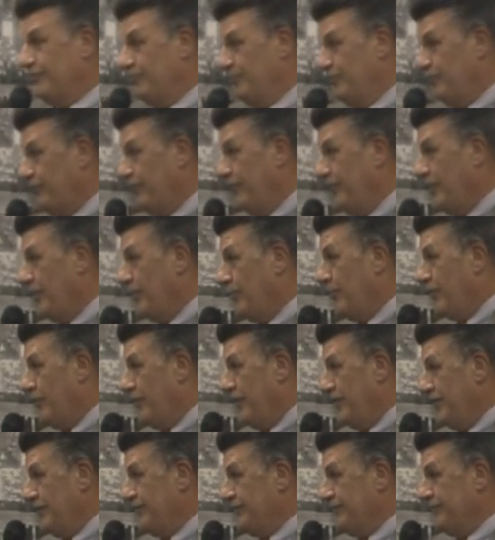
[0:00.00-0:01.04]
between our
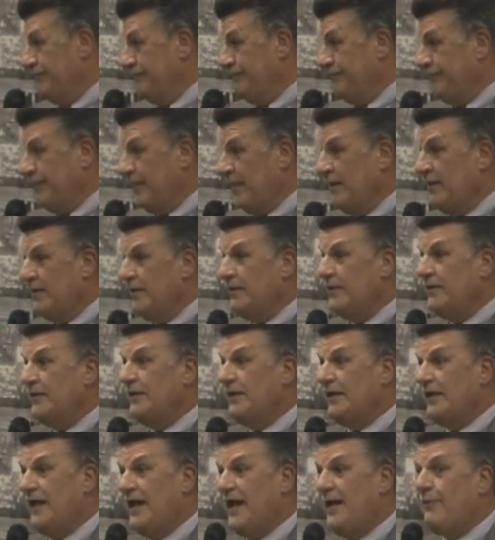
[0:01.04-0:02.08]
parties.
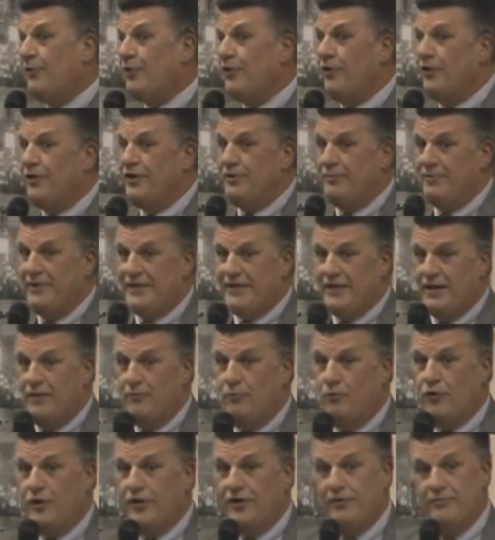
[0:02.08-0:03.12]
And I went on to
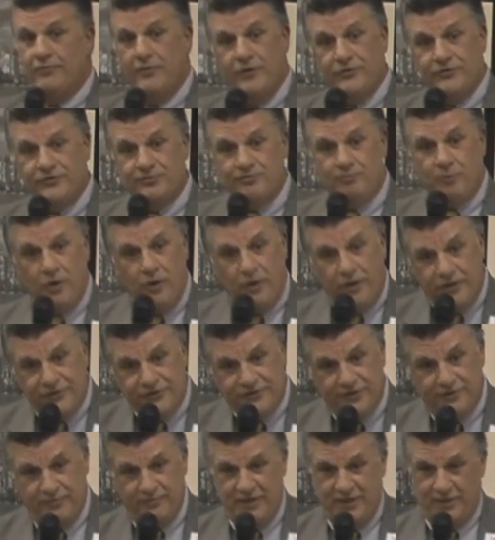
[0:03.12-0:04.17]
become one of the most
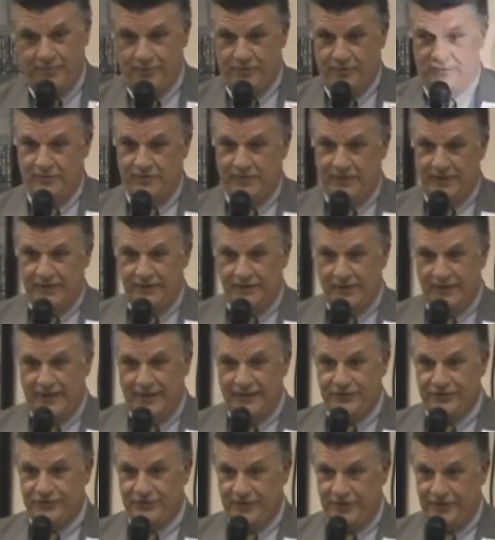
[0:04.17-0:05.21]
partisan people in the
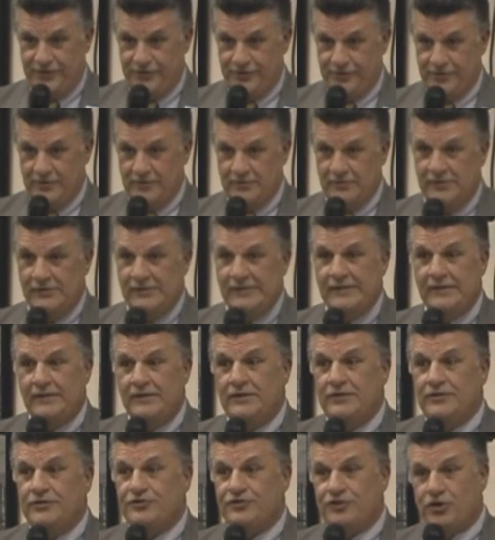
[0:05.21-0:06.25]
legislature.
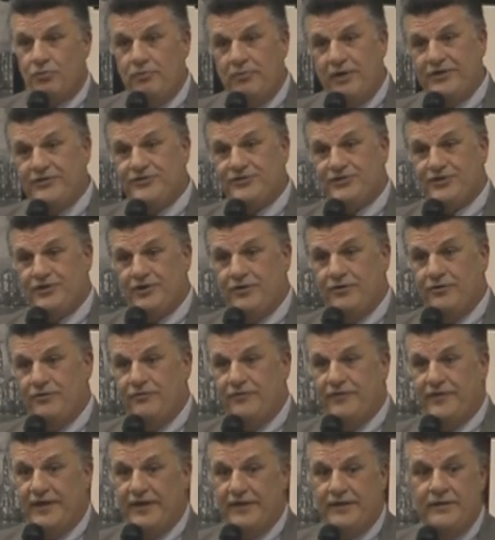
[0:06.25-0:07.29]
So much so
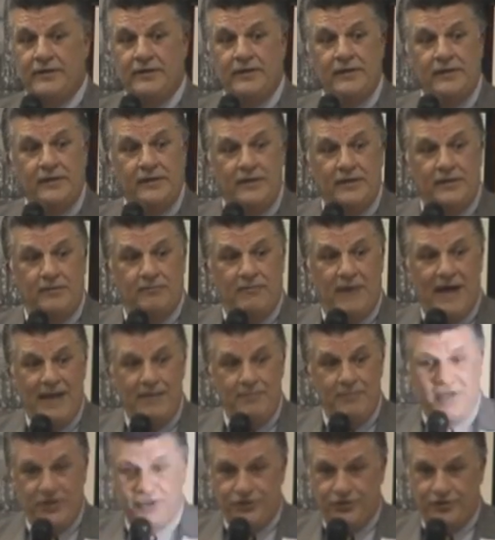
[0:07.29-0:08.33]
that my
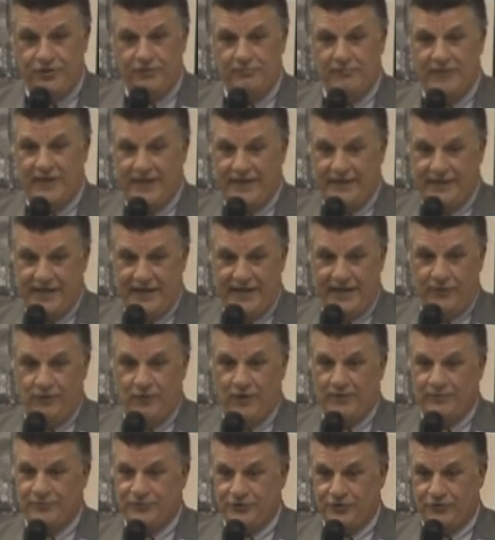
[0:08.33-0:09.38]
mission by Danny
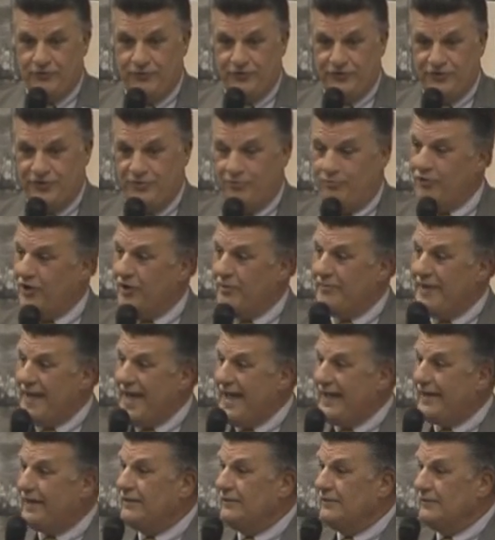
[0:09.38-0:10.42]
Webster was to bring
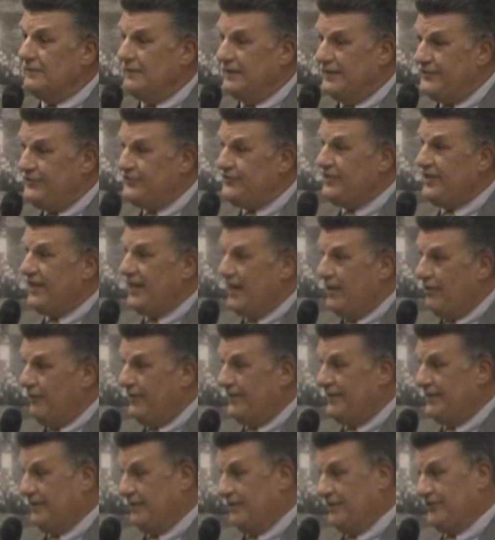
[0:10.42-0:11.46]
back Lindsey
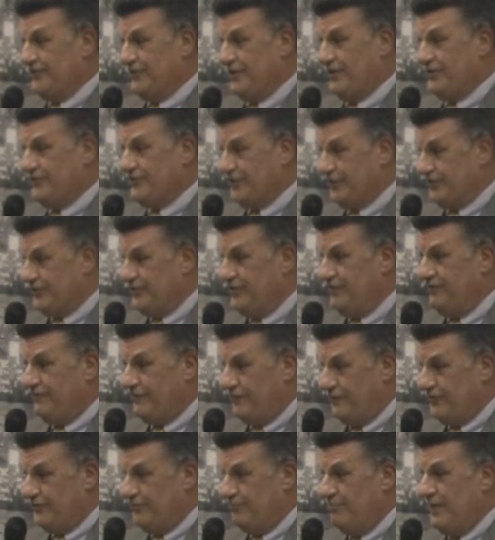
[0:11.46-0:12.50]
Harrington as our
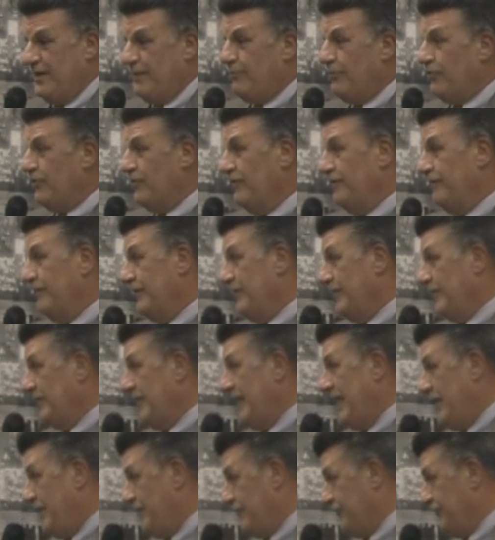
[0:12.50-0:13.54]
61st member of
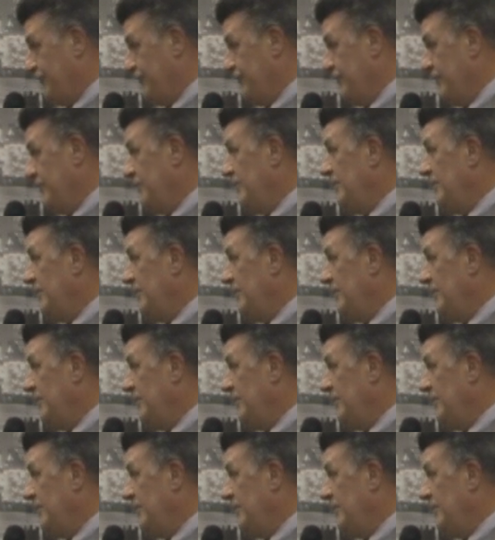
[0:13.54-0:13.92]
the House